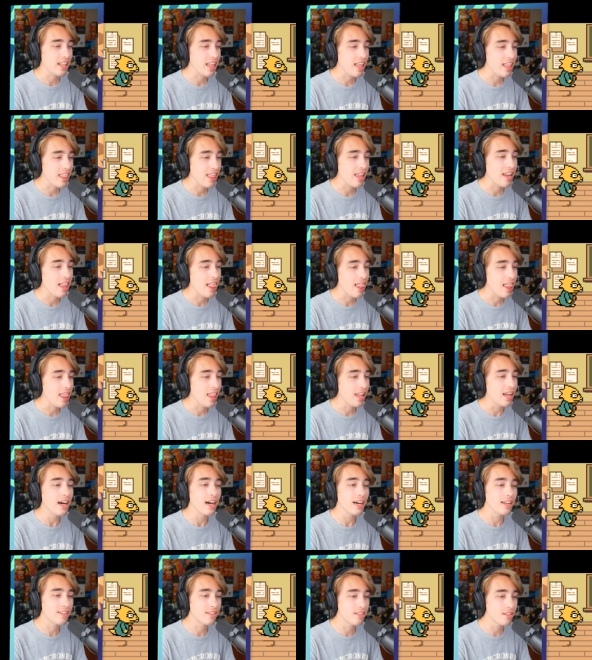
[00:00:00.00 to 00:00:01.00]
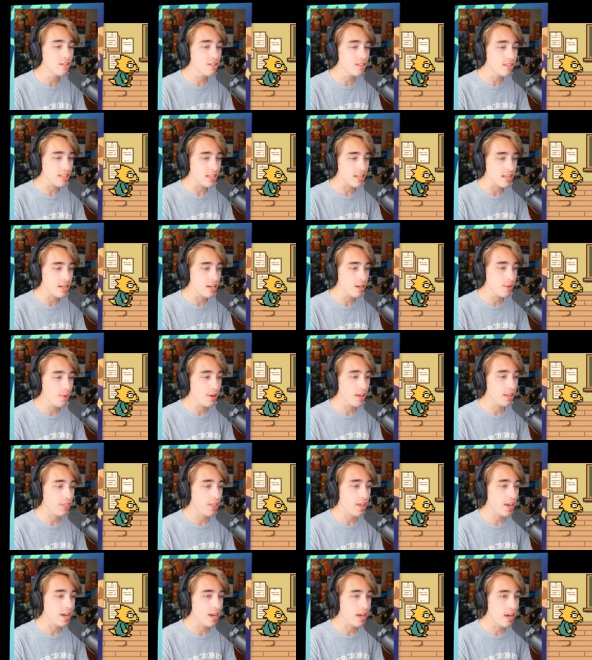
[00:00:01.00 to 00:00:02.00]
Uh, Susie, you're
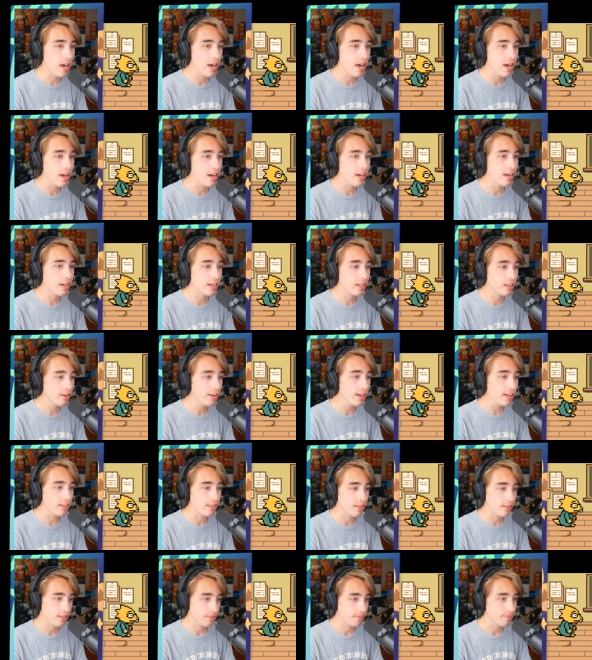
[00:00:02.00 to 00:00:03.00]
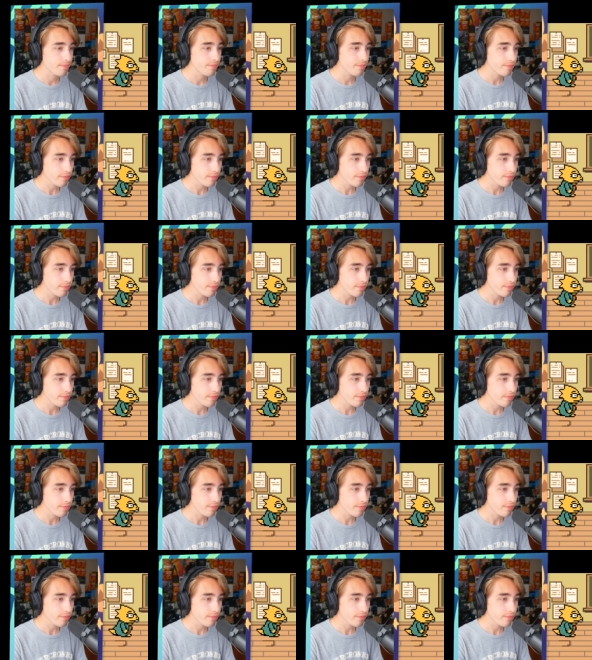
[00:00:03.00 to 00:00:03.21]
with uh, Kris.